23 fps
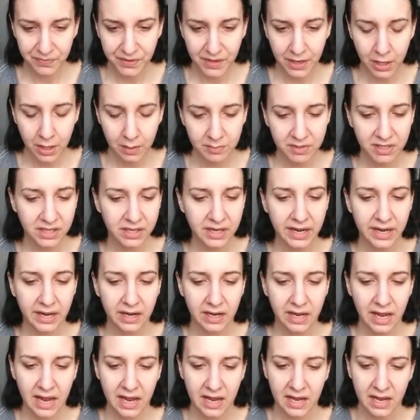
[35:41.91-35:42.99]
The Urban
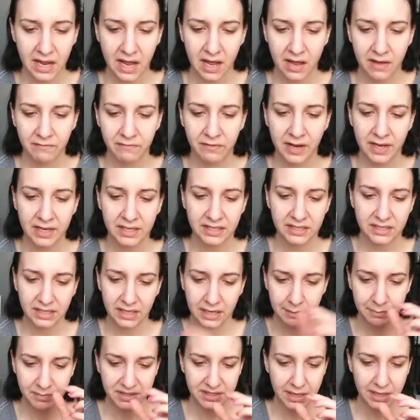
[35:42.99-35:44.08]
Decay Vice
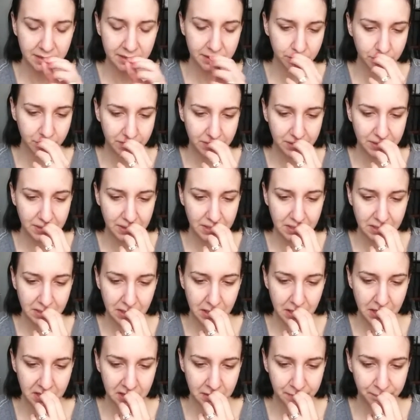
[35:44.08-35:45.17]
lip sets with
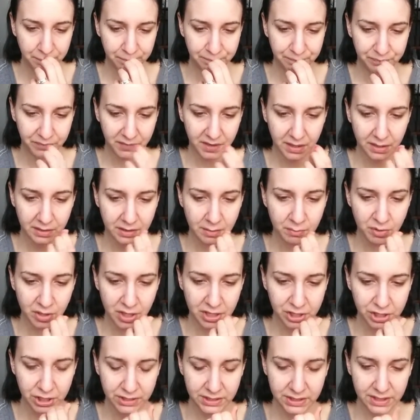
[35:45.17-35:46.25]
the
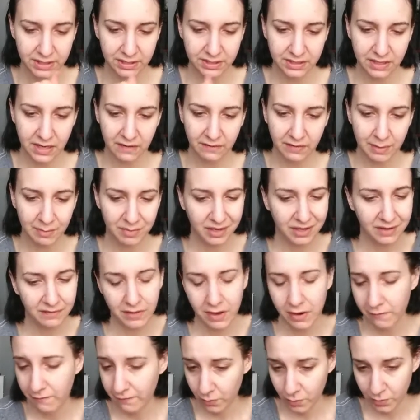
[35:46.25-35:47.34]
brushes and stuff. I believe
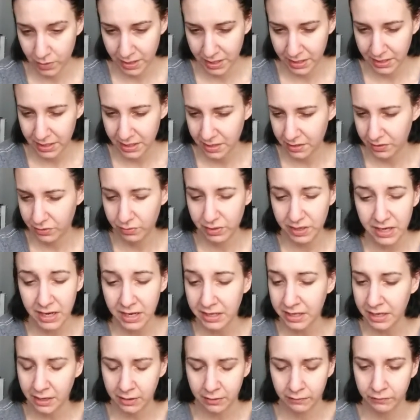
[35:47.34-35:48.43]
they're $3.99
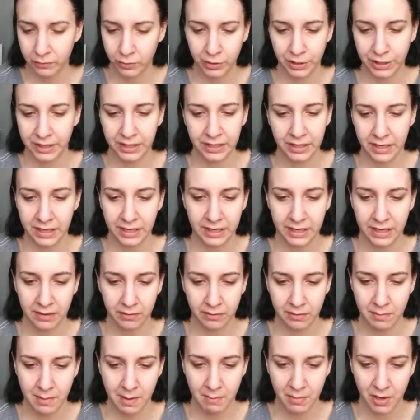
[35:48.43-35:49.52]
or $4.99. I
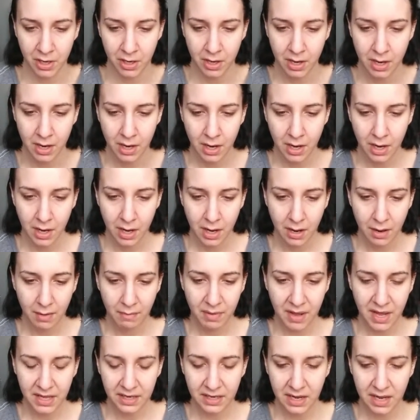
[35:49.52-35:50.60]
can't remember.
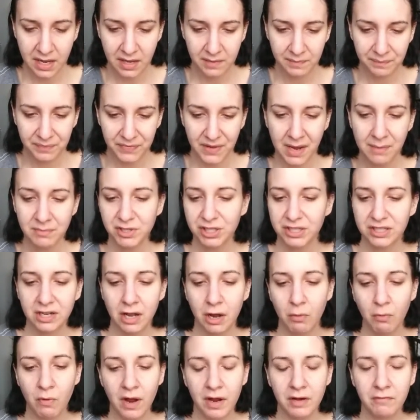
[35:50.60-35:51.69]
But I'm just
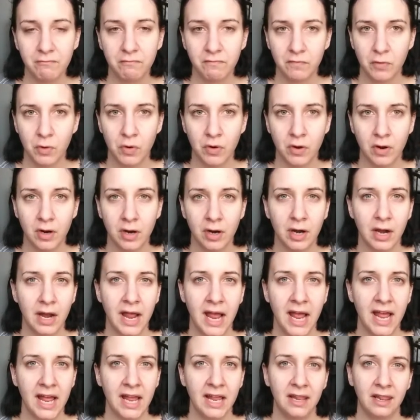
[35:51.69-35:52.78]
not one for
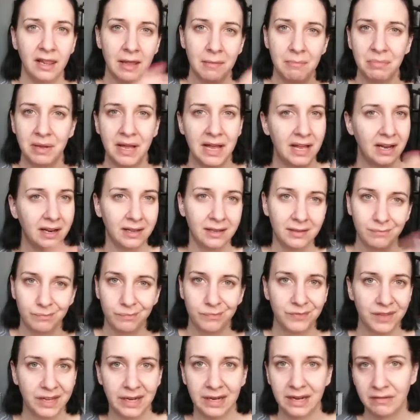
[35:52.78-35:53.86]
a lip palette
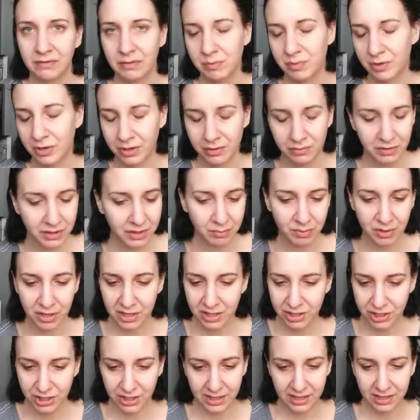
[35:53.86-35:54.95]
that I have to put on with a
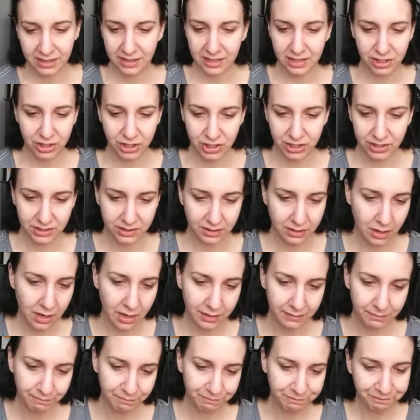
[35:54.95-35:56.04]
brush. Like, that's just
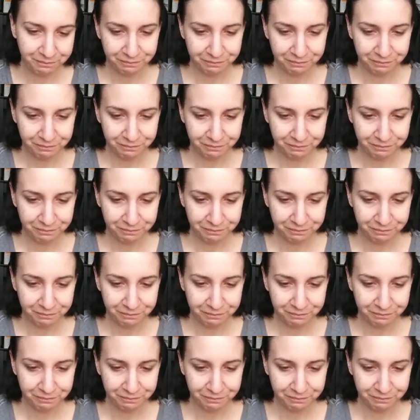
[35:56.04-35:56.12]
not,